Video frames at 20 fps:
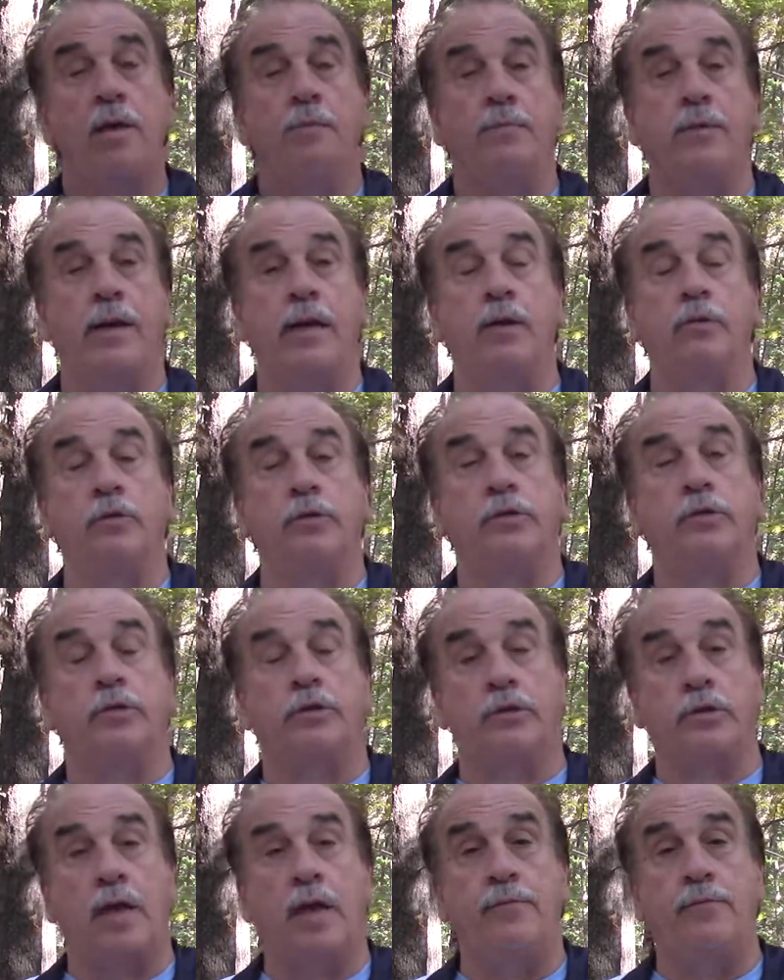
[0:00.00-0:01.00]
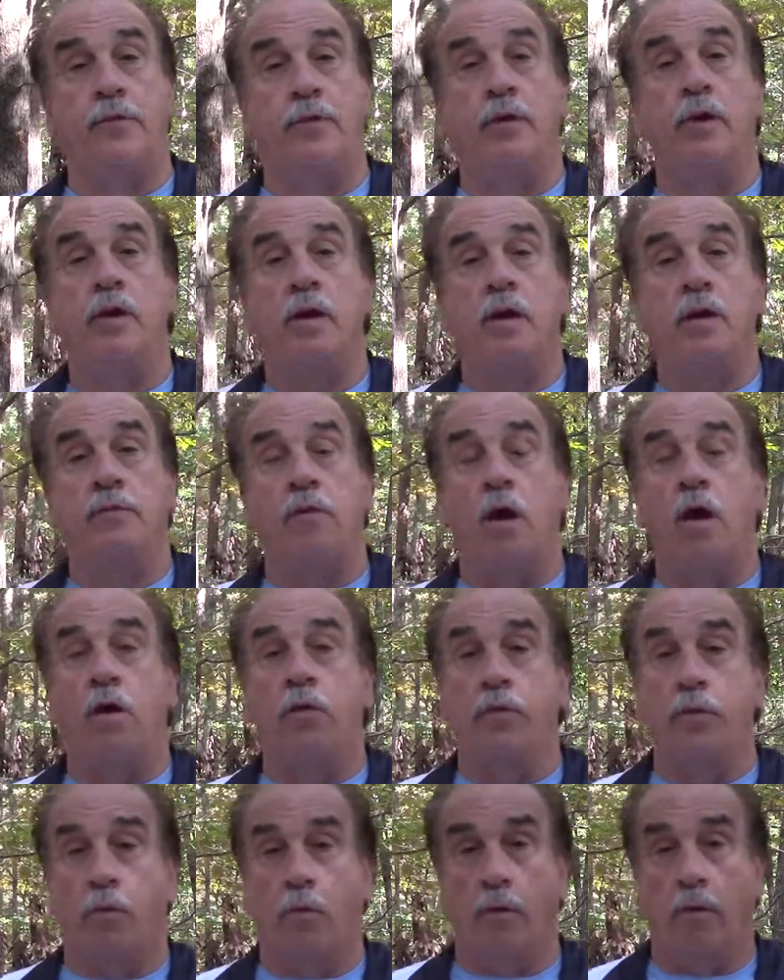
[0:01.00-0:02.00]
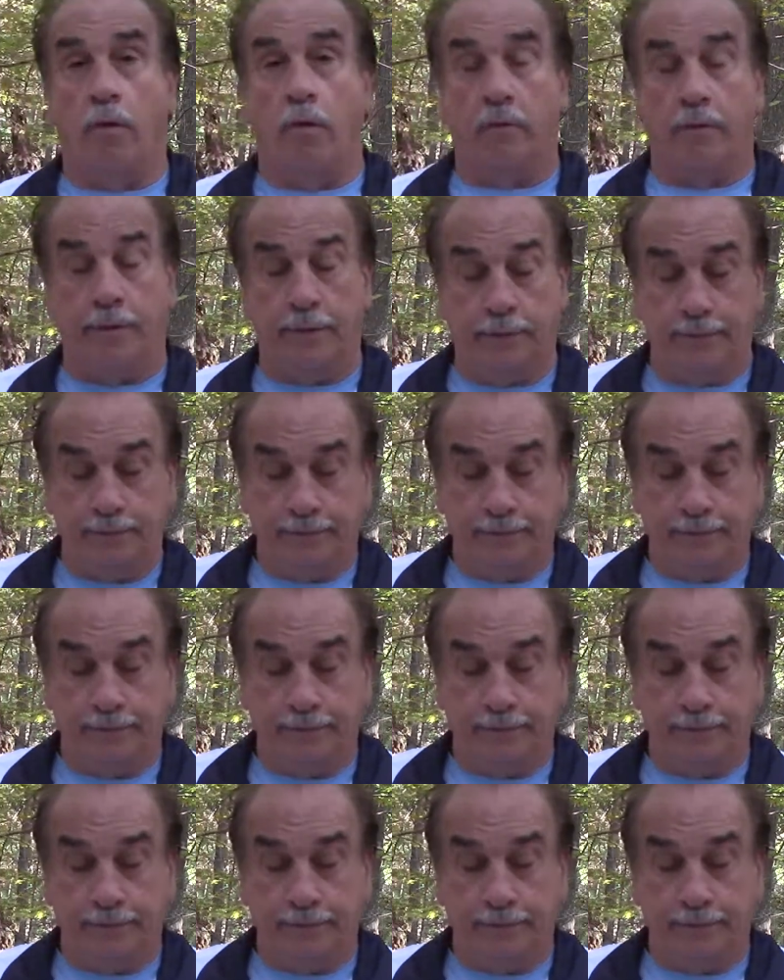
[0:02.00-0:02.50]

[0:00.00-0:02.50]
but he was the Savior of all the world.